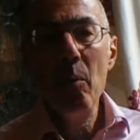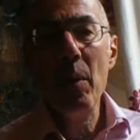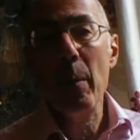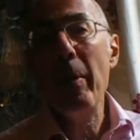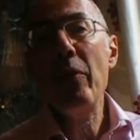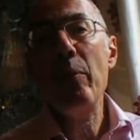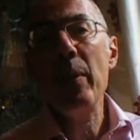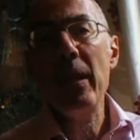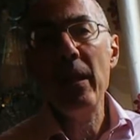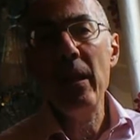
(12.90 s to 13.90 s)
Well, the best
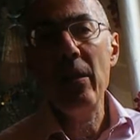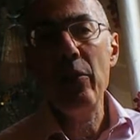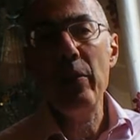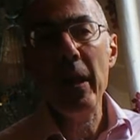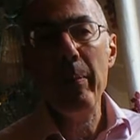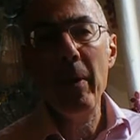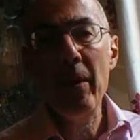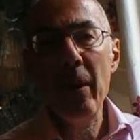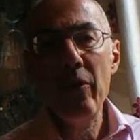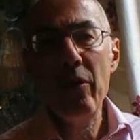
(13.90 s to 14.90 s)
way is
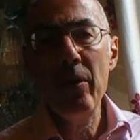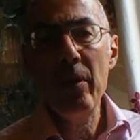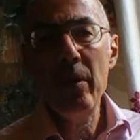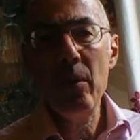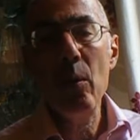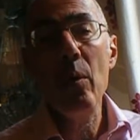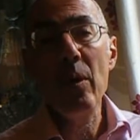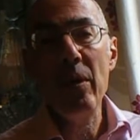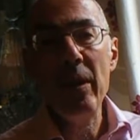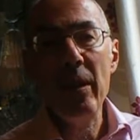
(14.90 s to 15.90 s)
recommendation, or
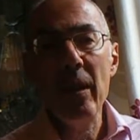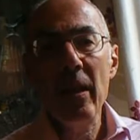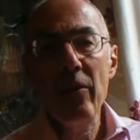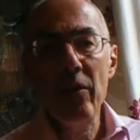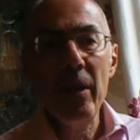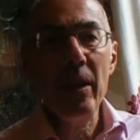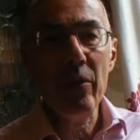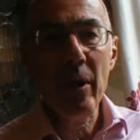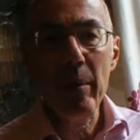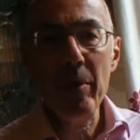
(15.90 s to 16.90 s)
indeed seeing
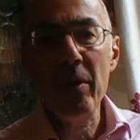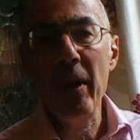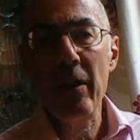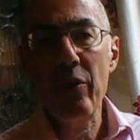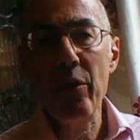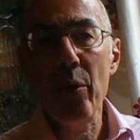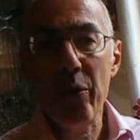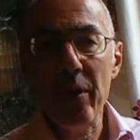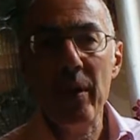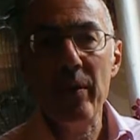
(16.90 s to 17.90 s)
a celebrant in action
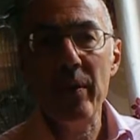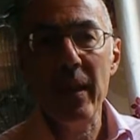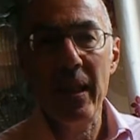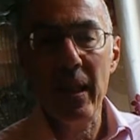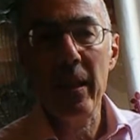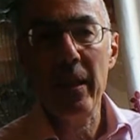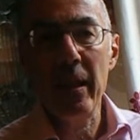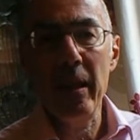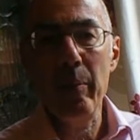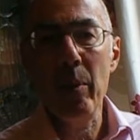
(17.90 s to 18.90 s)
yourself and
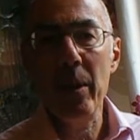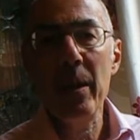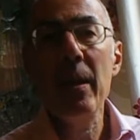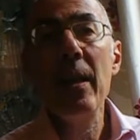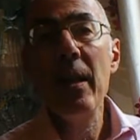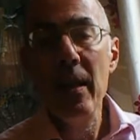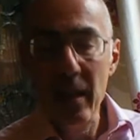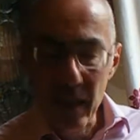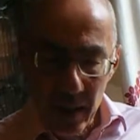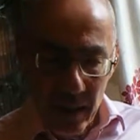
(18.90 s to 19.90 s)
liking him or her
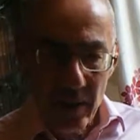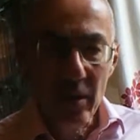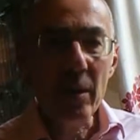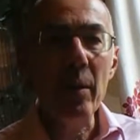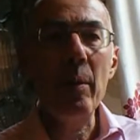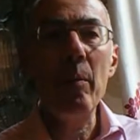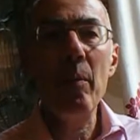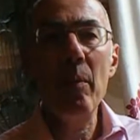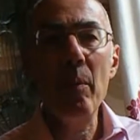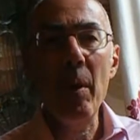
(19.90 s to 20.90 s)
and going
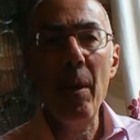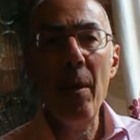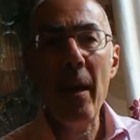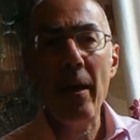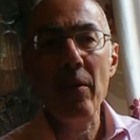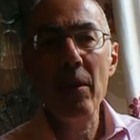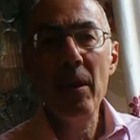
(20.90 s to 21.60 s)
with that.